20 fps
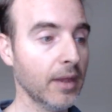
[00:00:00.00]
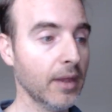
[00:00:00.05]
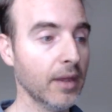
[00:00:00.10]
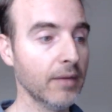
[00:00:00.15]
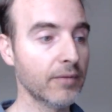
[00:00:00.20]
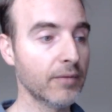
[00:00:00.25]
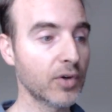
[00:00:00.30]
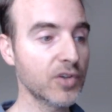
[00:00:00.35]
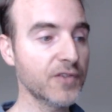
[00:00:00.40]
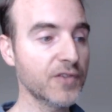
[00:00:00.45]

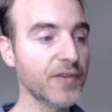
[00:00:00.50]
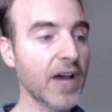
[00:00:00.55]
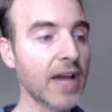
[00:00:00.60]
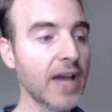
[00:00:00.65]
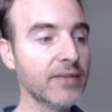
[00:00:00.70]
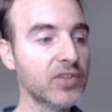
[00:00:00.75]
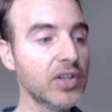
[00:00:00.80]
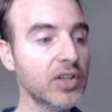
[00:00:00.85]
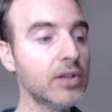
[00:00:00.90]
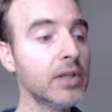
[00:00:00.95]
Verse
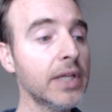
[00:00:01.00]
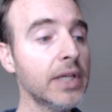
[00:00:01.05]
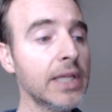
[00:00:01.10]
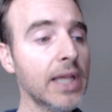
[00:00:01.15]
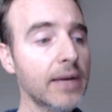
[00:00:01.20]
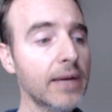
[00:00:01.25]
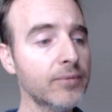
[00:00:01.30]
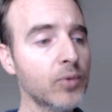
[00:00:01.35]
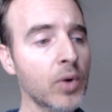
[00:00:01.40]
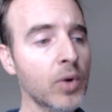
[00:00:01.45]
5 Dearly
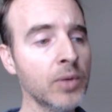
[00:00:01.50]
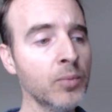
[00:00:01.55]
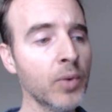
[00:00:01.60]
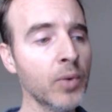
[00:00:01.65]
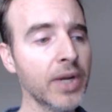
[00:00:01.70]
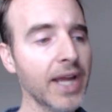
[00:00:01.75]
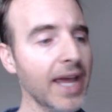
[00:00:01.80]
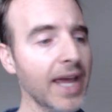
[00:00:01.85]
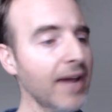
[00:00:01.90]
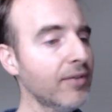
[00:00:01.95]
loved one,
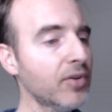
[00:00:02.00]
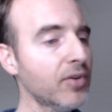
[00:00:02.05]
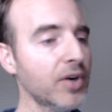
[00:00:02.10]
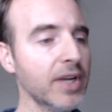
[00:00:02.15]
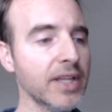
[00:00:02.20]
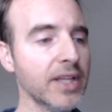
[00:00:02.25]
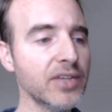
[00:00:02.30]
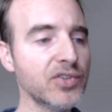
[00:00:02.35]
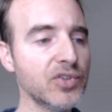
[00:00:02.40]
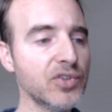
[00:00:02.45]
whatever it
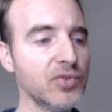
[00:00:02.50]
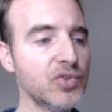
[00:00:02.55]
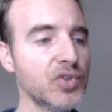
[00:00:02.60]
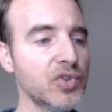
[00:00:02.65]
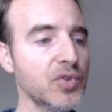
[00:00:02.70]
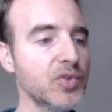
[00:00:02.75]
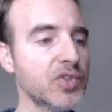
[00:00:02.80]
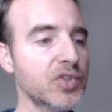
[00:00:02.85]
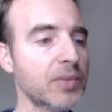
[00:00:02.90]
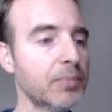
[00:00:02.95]
is you
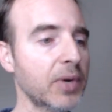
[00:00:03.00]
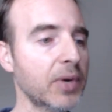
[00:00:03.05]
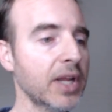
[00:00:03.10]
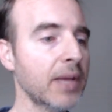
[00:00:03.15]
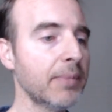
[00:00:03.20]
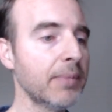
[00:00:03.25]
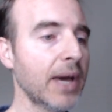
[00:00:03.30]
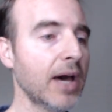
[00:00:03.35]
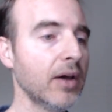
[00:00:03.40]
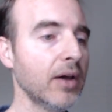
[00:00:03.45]
choose to bring
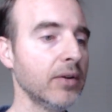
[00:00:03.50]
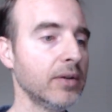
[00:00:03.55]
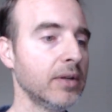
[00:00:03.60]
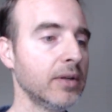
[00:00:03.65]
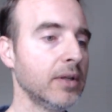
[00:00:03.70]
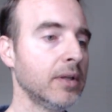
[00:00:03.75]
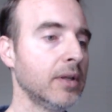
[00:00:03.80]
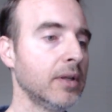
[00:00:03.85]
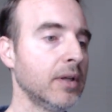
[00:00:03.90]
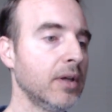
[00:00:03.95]
about
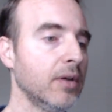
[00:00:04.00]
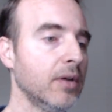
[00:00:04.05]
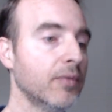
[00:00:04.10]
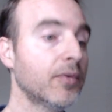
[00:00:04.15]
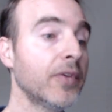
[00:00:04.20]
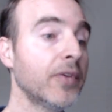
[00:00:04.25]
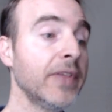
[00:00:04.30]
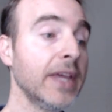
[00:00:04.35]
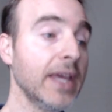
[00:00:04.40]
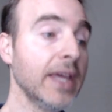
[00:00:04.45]

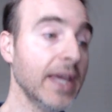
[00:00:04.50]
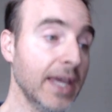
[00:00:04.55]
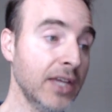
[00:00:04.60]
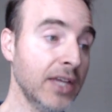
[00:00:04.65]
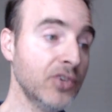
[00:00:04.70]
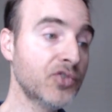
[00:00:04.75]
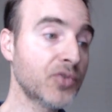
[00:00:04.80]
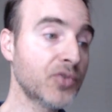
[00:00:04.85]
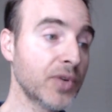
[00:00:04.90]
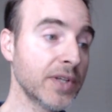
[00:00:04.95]
for the
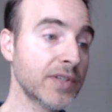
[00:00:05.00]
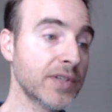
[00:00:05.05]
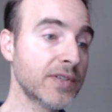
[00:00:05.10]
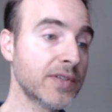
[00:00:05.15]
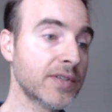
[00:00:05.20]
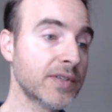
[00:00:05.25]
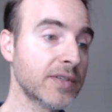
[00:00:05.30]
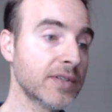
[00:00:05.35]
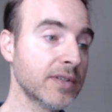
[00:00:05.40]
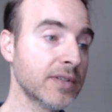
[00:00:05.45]

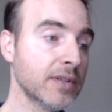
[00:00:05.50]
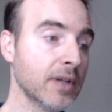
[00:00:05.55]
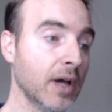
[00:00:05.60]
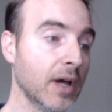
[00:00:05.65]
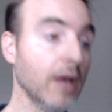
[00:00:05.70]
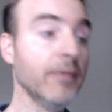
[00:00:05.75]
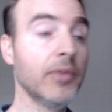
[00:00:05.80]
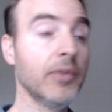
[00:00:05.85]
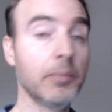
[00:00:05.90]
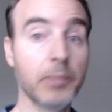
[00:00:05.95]
interests
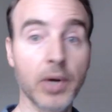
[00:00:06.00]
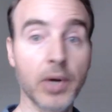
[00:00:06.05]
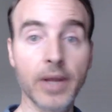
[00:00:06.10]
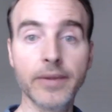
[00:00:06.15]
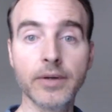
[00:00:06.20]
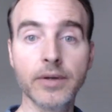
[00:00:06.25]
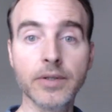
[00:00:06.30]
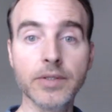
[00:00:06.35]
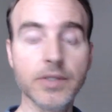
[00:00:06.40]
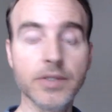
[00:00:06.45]
of the
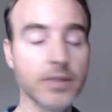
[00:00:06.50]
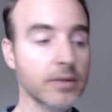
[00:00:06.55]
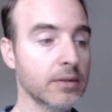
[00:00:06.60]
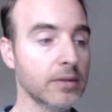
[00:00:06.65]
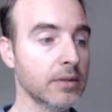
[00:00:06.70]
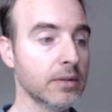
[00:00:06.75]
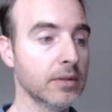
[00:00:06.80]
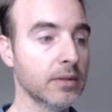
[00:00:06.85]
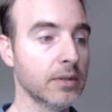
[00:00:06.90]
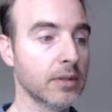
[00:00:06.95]
brothers,
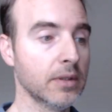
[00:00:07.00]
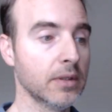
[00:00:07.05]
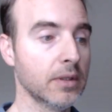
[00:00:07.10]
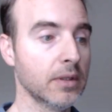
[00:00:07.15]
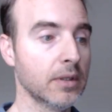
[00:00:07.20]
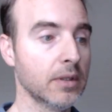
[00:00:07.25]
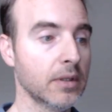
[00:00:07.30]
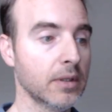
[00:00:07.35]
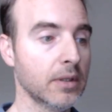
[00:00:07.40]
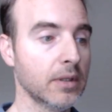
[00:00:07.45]

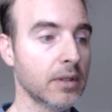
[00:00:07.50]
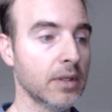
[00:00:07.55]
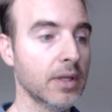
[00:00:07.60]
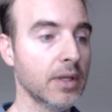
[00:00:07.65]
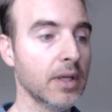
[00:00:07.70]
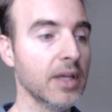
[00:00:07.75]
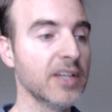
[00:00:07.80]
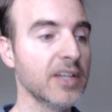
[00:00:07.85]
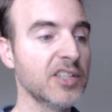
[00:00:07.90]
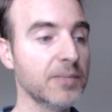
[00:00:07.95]

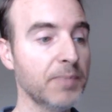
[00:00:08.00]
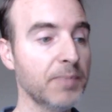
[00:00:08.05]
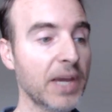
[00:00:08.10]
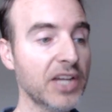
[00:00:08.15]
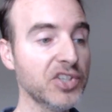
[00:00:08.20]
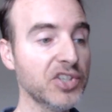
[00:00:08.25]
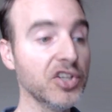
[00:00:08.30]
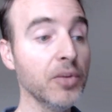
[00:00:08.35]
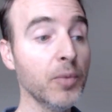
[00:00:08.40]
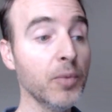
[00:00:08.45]

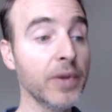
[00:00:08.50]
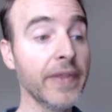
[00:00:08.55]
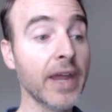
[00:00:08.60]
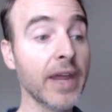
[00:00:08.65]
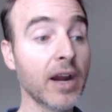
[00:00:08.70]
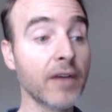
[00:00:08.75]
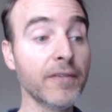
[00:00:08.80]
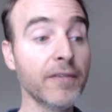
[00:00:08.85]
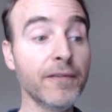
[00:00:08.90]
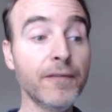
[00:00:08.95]
especially when they
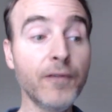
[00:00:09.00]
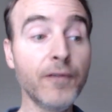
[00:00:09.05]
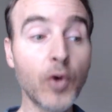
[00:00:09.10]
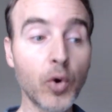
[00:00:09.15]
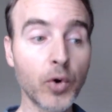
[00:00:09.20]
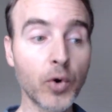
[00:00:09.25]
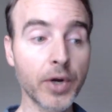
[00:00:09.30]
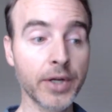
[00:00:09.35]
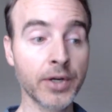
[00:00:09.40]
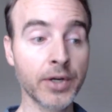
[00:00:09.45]
are
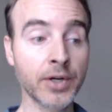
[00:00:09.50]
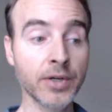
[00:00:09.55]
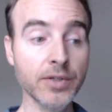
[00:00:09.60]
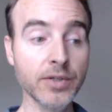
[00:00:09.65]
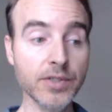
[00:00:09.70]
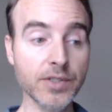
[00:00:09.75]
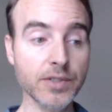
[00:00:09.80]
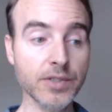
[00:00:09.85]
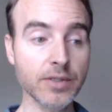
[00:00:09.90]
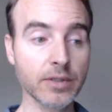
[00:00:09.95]

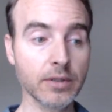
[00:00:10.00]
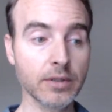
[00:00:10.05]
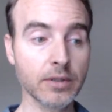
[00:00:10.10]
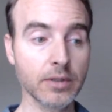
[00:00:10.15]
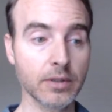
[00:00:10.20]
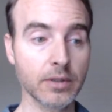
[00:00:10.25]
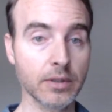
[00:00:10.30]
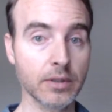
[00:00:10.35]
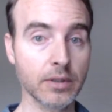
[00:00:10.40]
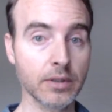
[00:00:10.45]
foreigners,
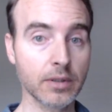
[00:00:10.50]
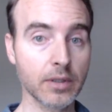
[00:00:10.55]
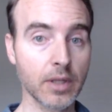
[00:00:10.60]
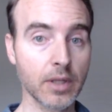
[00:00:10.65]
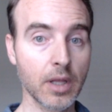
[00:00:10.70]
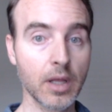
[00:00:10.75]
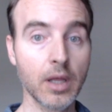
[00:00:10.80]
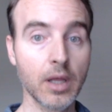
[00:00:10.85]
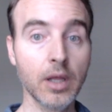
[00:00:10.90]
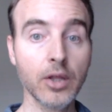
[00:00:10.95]

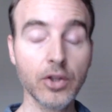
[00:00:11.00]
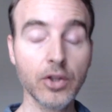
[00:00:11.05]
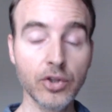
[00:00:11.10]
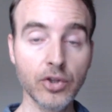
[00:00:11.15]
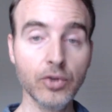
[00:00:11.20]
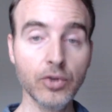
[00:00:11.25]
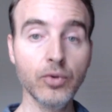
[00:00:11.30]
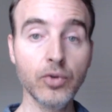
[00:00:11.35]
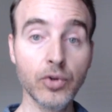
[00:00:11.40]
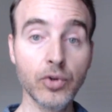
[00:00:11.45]

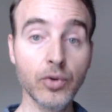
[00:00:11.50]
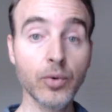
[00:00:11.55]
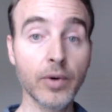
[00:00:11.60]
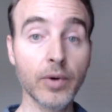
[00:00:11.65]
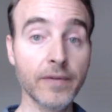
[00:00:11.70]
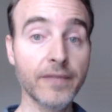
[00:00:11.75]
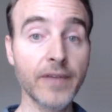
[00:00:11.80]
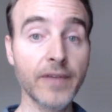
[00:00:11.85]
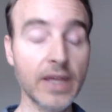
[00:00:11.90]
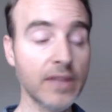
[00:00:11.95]
you do a
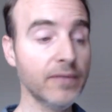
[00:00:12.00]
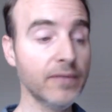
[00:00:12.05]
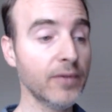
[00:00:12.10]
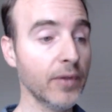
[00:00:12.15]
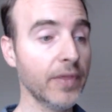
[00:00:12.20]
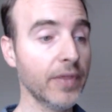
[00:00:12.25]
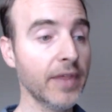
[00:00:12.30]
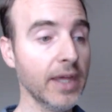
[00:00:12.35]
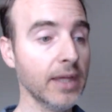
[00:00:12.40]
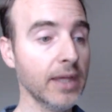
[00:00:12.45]
faithful
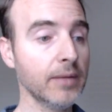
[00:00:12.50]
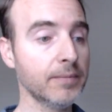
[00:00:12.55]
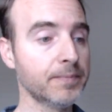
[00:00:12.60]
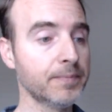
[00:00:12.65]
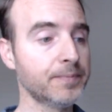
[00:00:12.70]
thing.